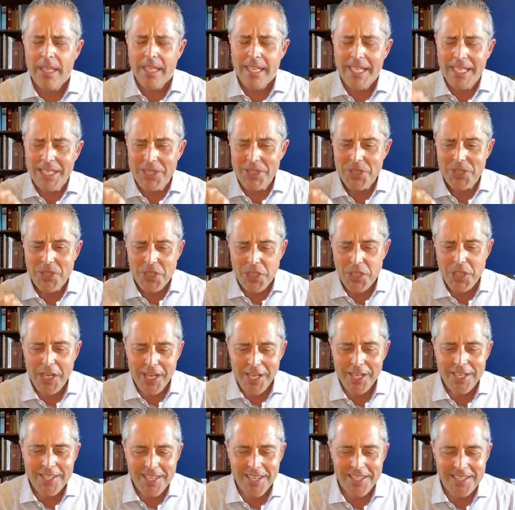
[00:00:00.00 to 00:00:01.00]
In
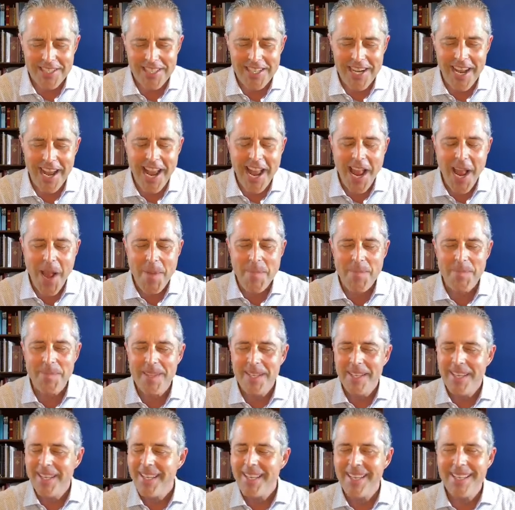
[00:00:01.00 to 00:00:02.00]
Jesus' name,
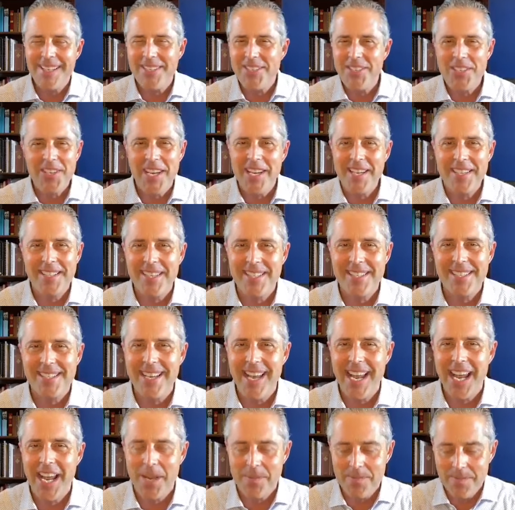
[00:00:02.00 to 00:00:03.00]
in Jesus'
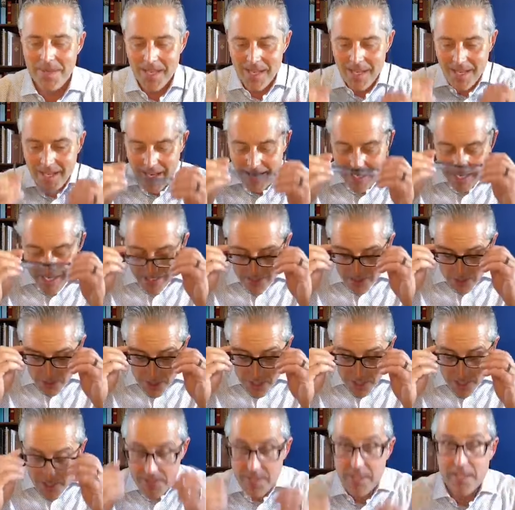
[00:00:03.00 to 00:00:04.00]
name in
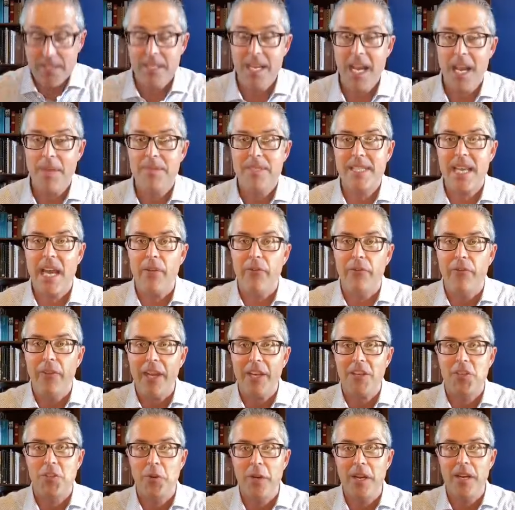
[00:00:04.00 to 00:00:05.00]
Jesus' name. Say
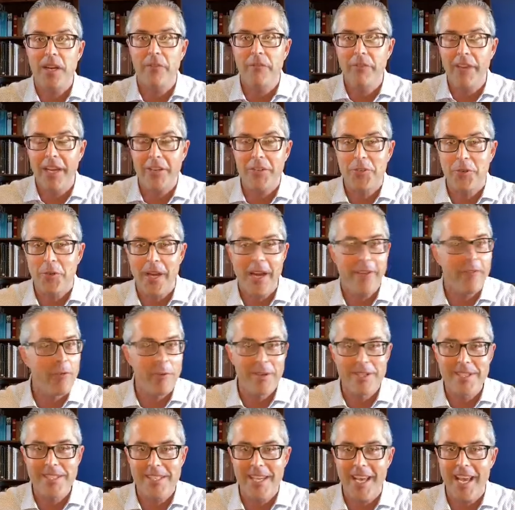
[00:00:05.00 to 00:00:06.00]
victory to victory.
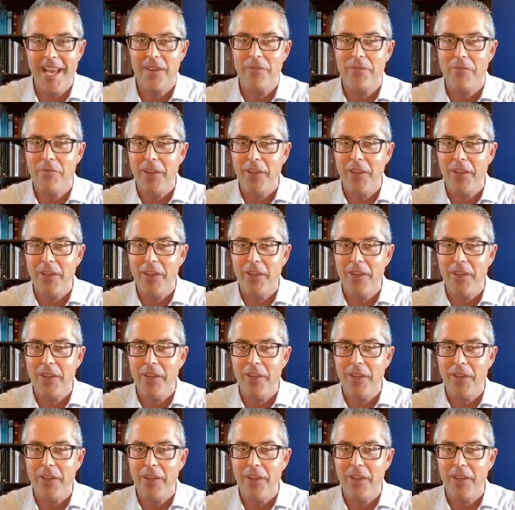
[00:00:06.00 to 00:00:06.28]
Everyone say it.